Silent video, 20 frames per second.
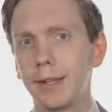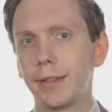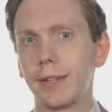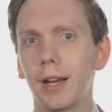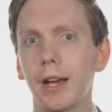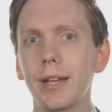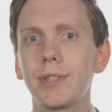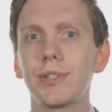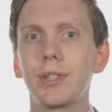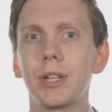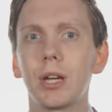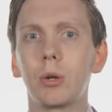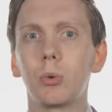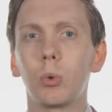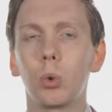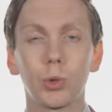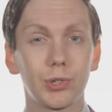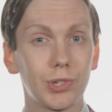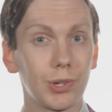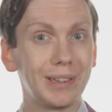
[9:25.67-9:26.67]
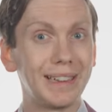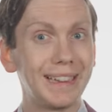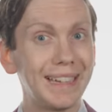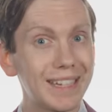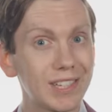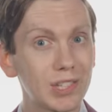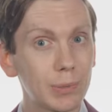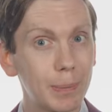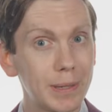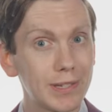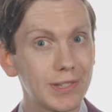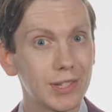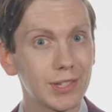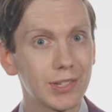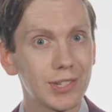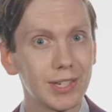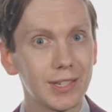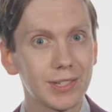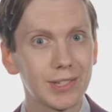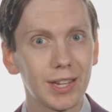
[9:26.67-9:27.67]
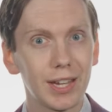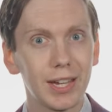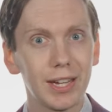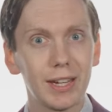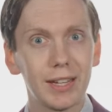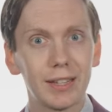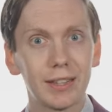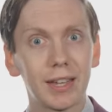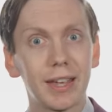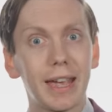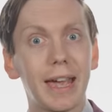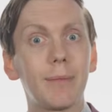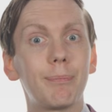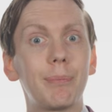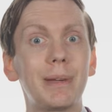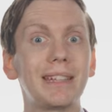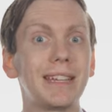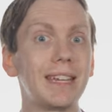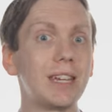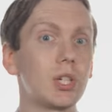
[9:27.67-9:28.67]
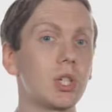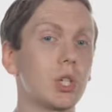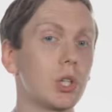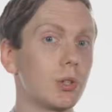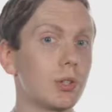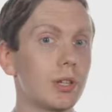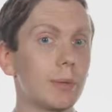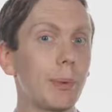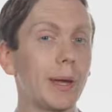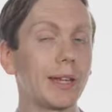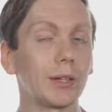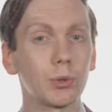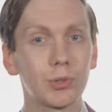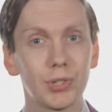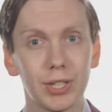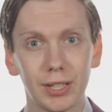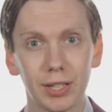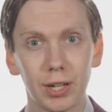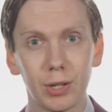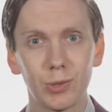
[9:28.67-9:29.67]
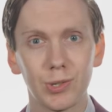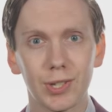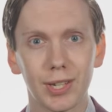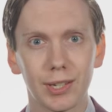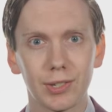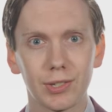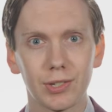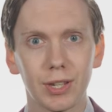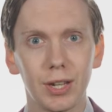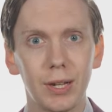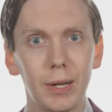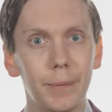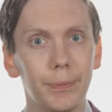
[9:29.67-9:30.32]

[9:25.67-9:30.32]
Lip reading: the ICO also lists businesses that have been issued a penalty notice.